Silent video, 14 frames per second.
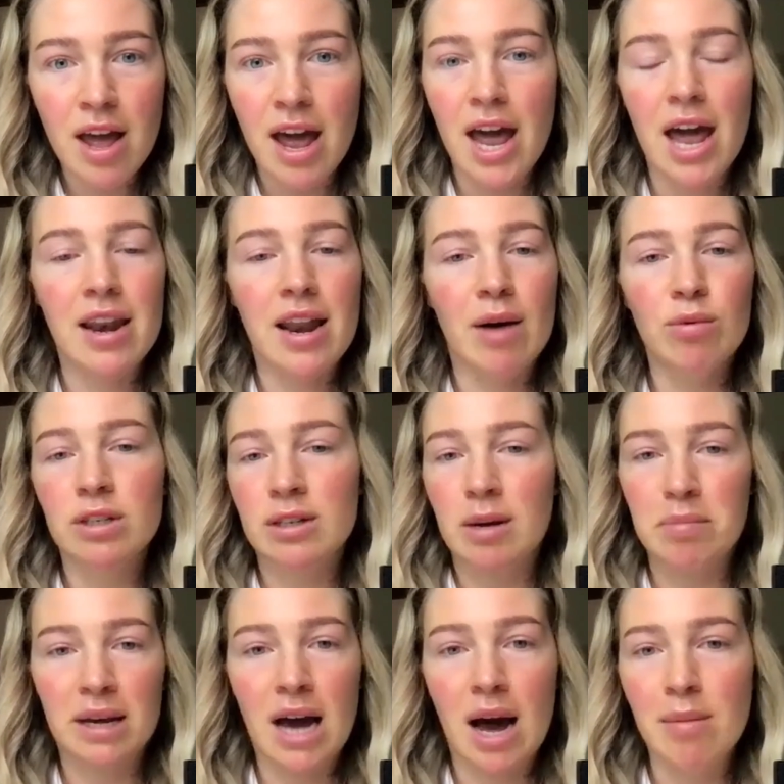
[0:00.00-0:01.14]
and I was
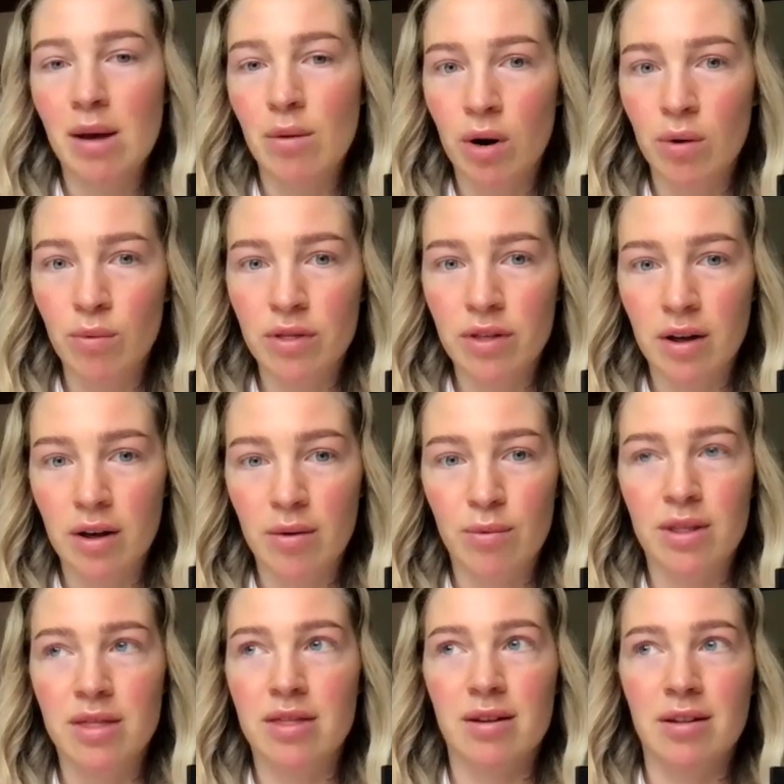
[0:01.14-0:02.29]
becoming one with the
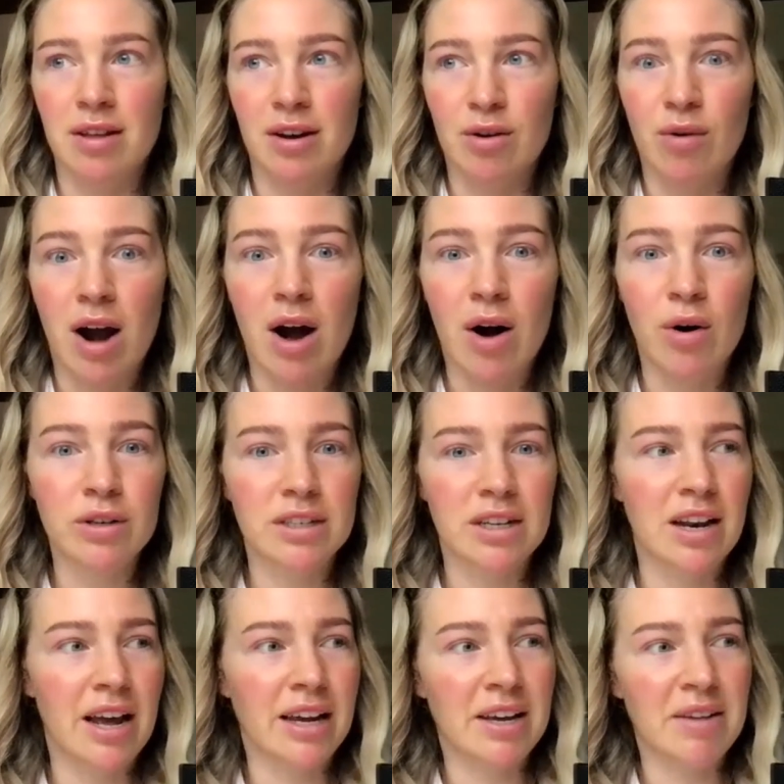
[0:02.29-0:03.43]
with the ground, and
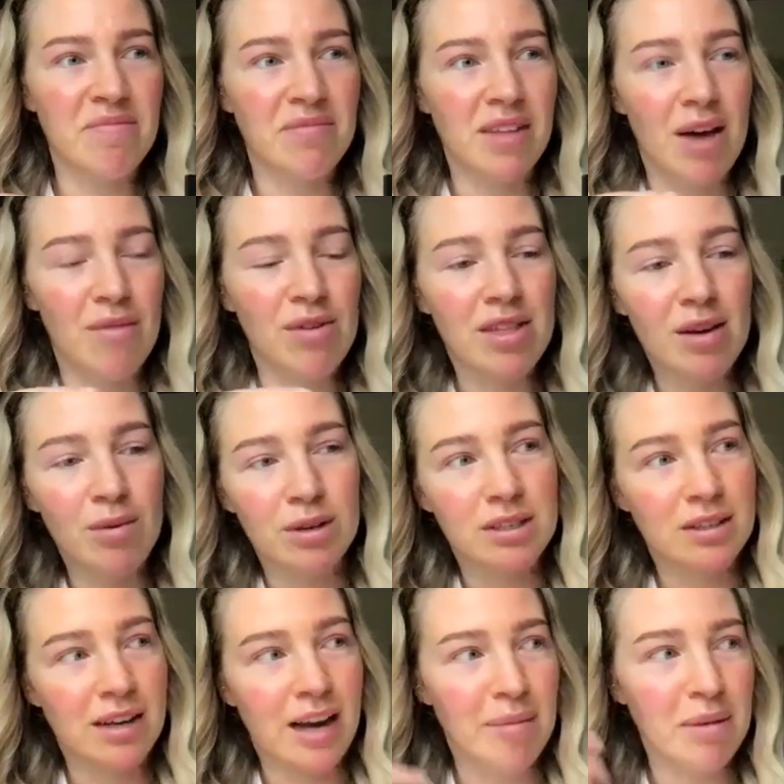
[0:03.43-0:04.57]
like everything was
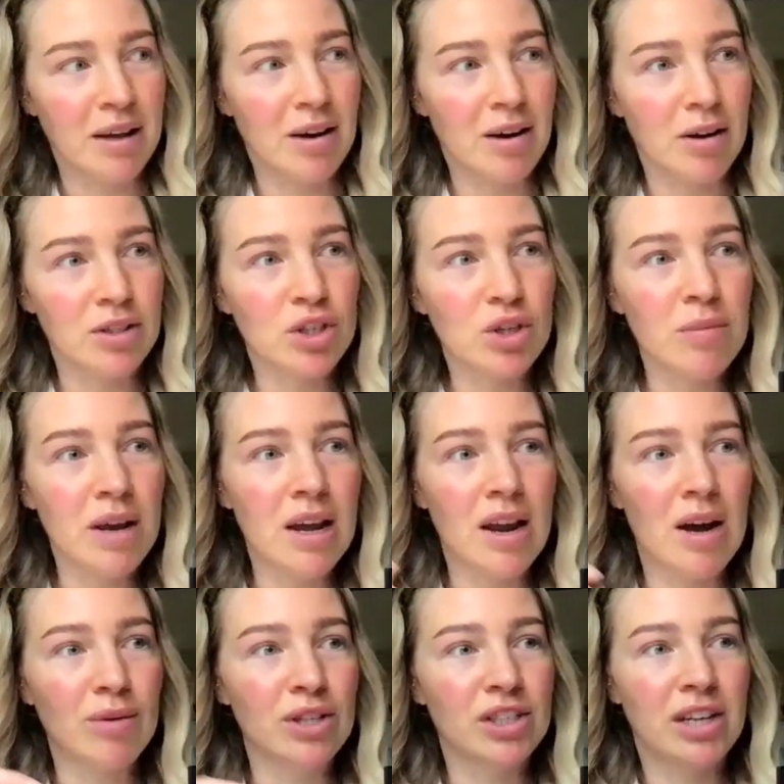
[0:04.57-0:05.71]
coming onto me and
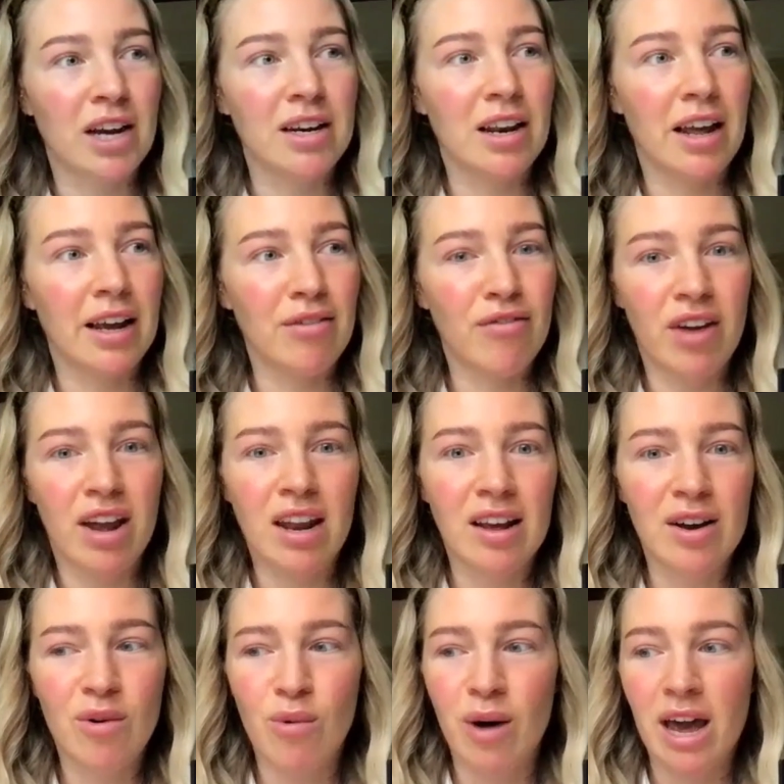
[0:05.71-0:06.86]
I was kind of like
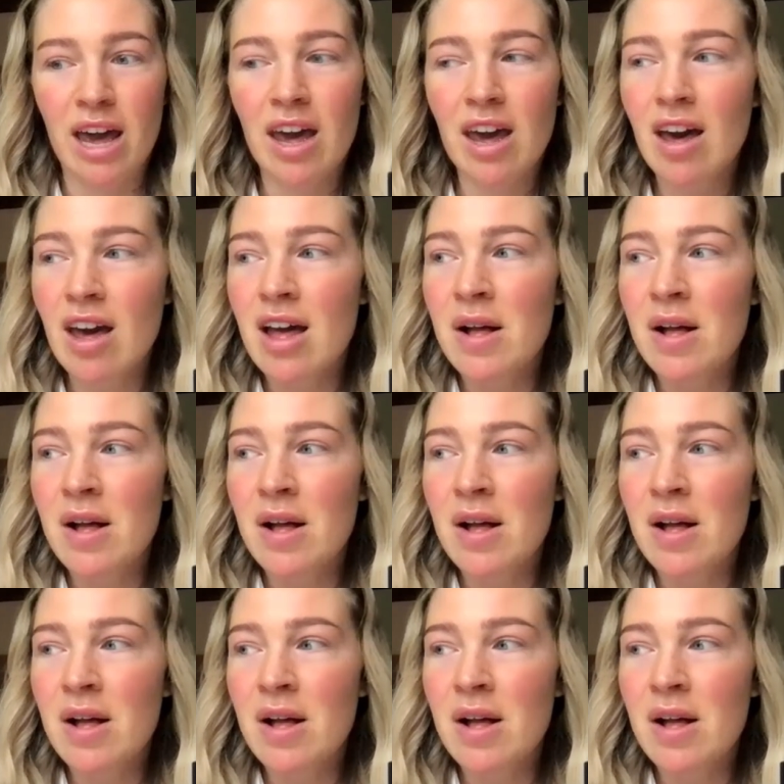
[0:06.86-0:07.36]
fading away.